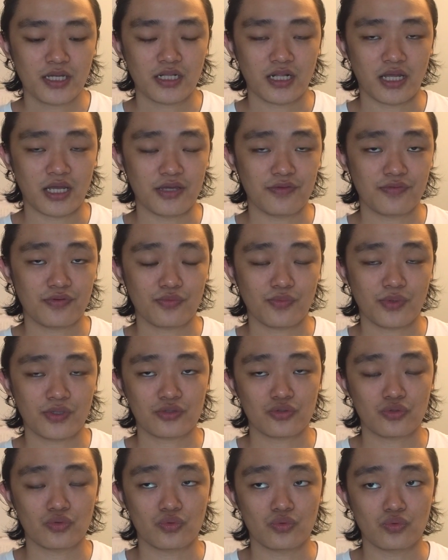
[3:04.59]
Like if you want
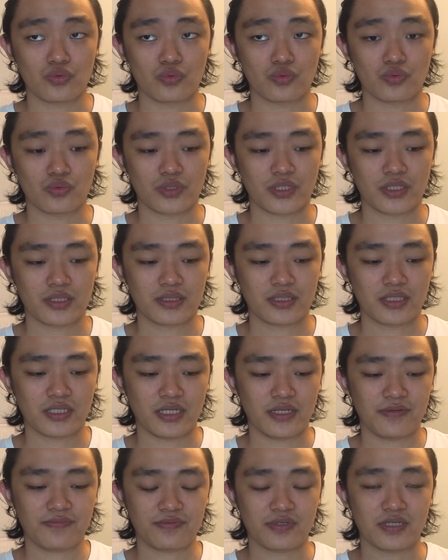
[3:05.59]
to
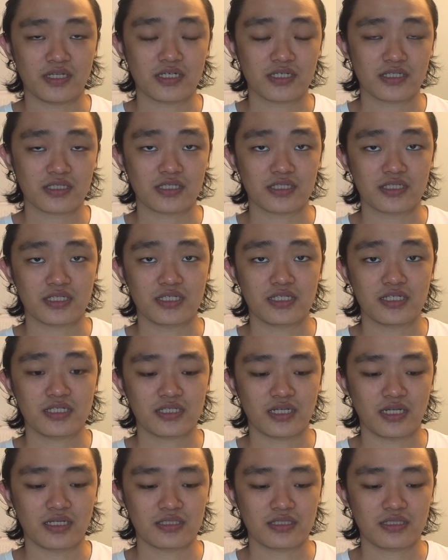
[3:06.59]
live near the city
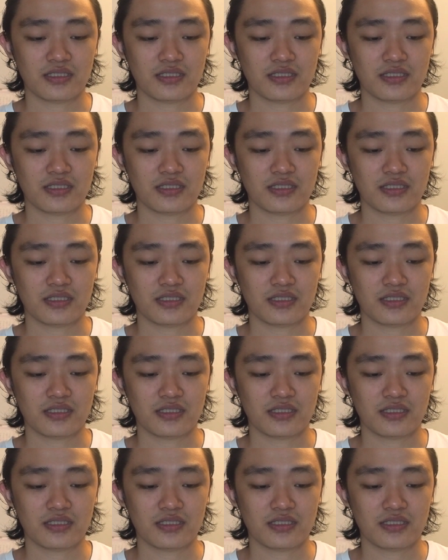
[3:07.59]
center,